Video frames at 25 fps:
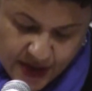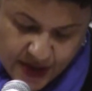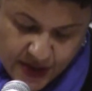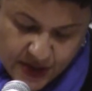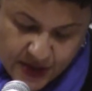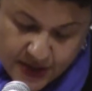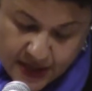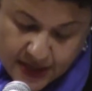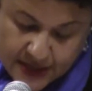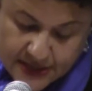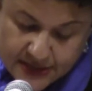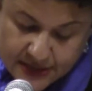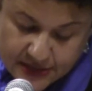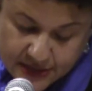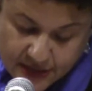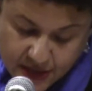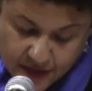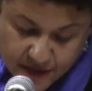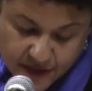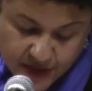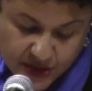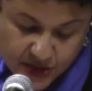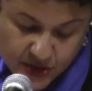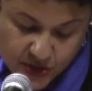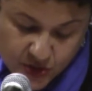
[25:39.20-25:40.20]
You got to
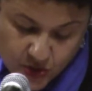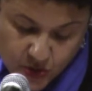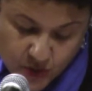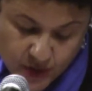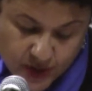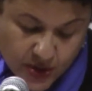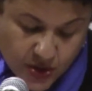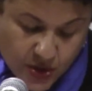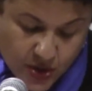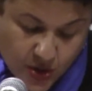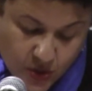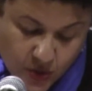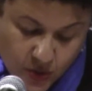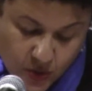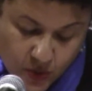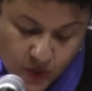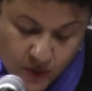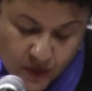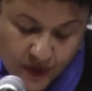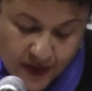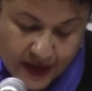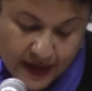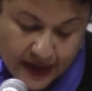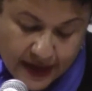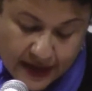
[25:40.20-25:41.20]
love it, you, and no,
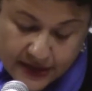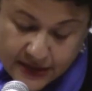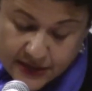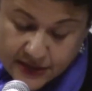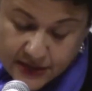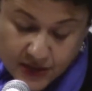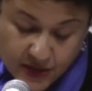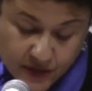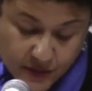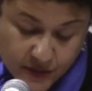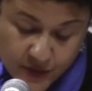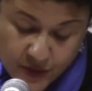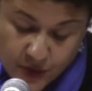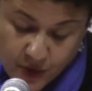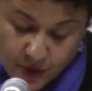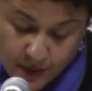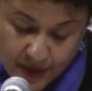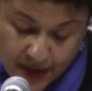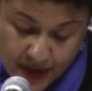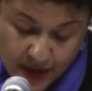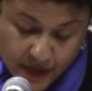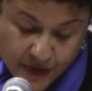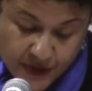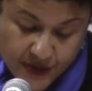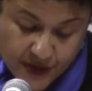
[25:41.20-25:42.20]
they ain't in love with your
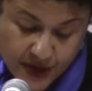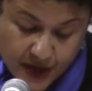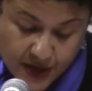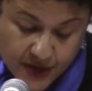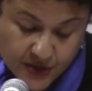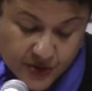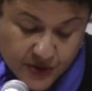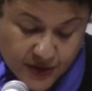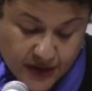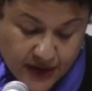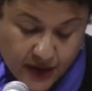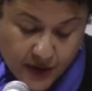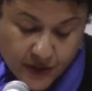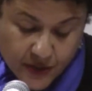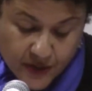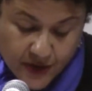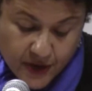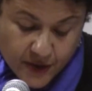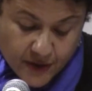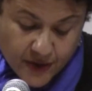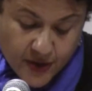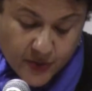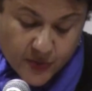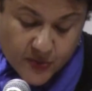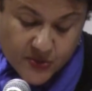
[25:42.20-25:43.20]
mouth. Yonder out
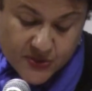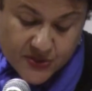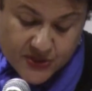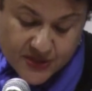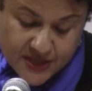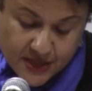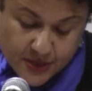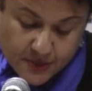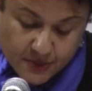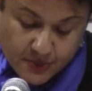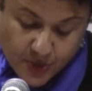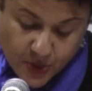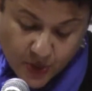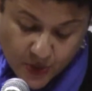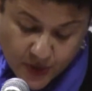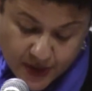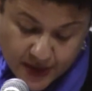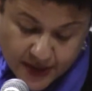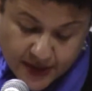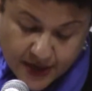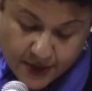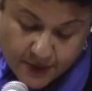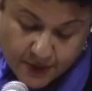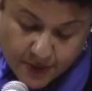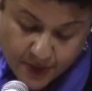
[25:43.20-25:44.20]
there they will see it
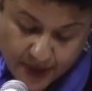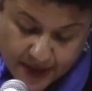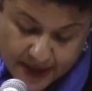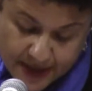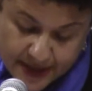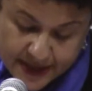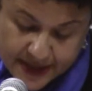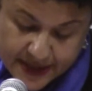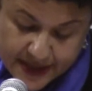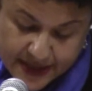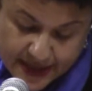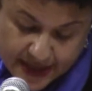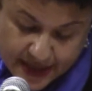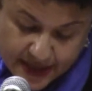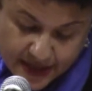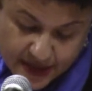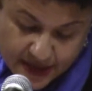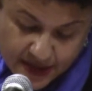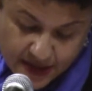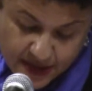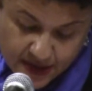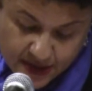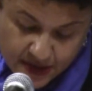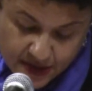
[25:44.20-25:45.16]
broken and break it again.